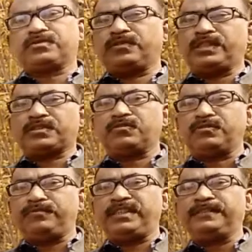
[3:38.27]
So this
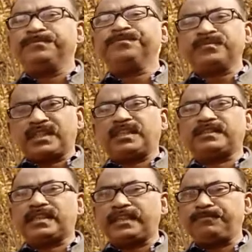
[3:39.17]
could be
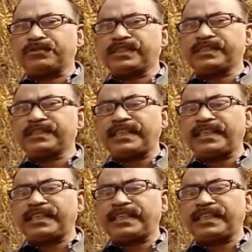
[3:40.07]
another hypothesis.